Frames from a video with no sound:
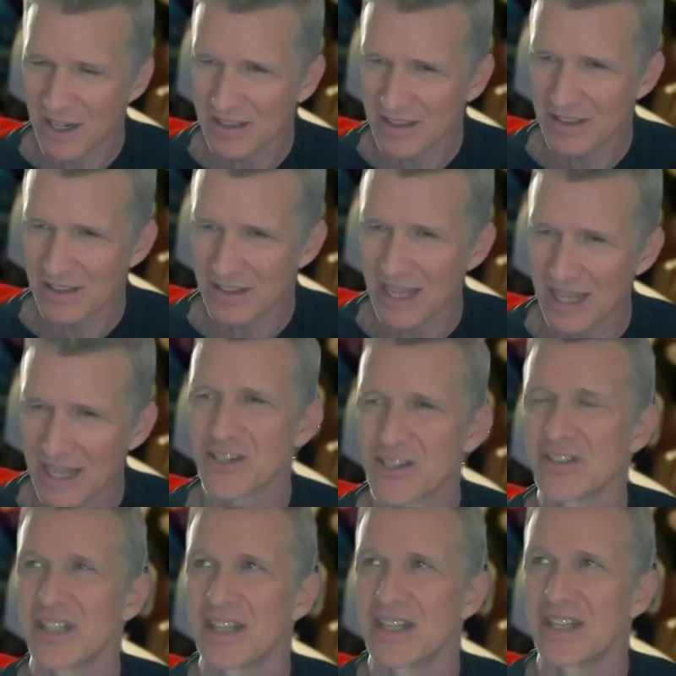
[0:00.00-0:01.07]
that actually
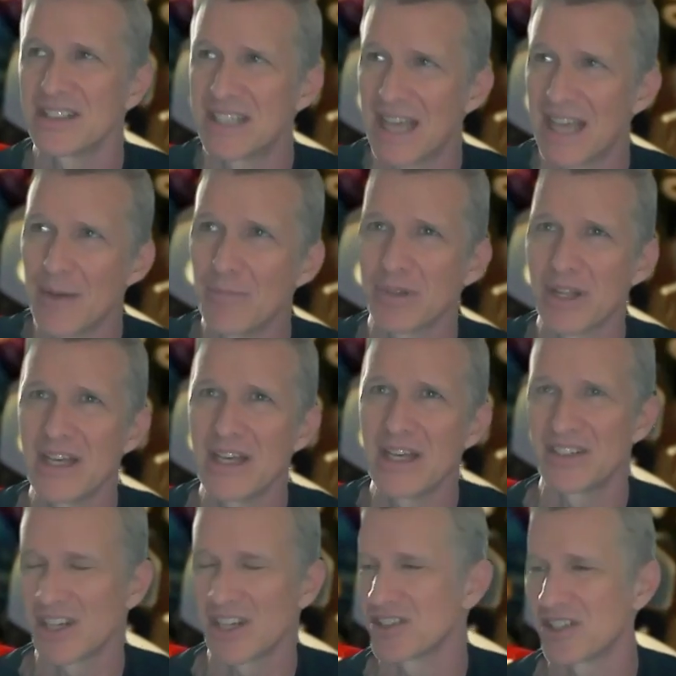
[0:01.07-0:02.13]
then is gameplay that
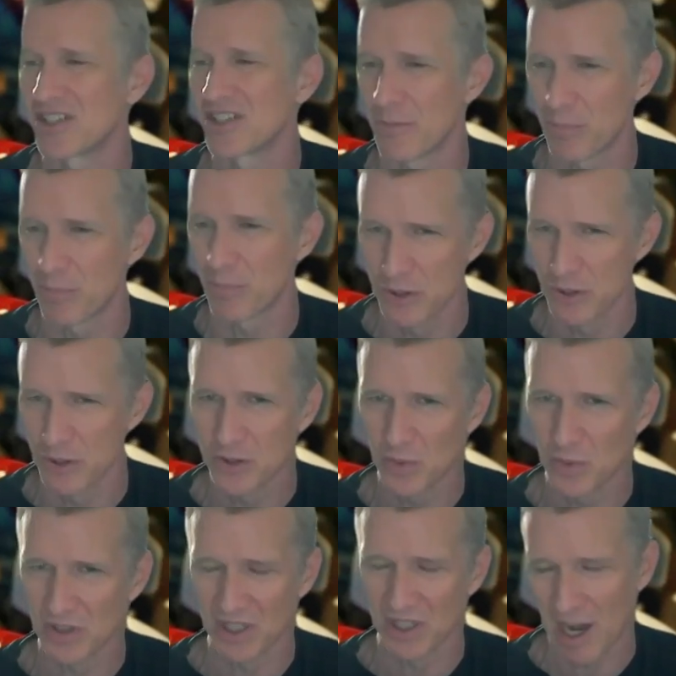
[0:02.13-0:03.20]
does not produce what
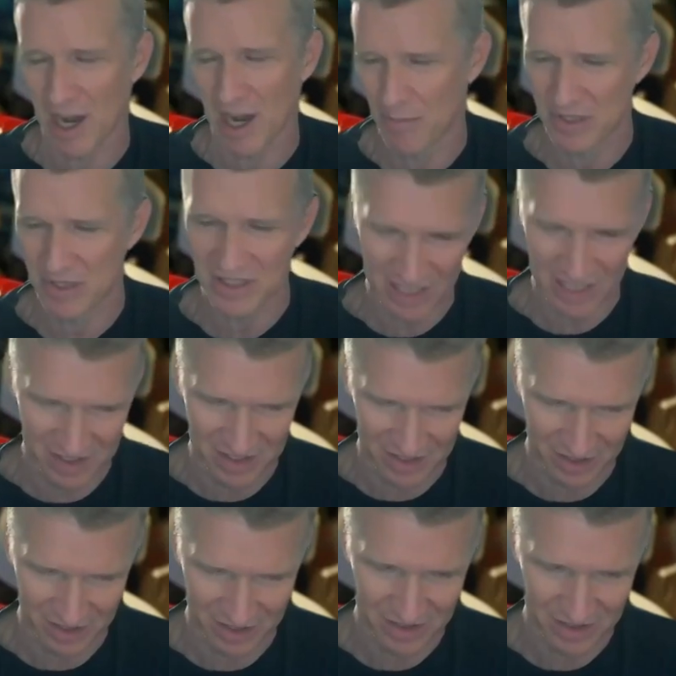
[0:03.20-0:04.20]
the copy says it is.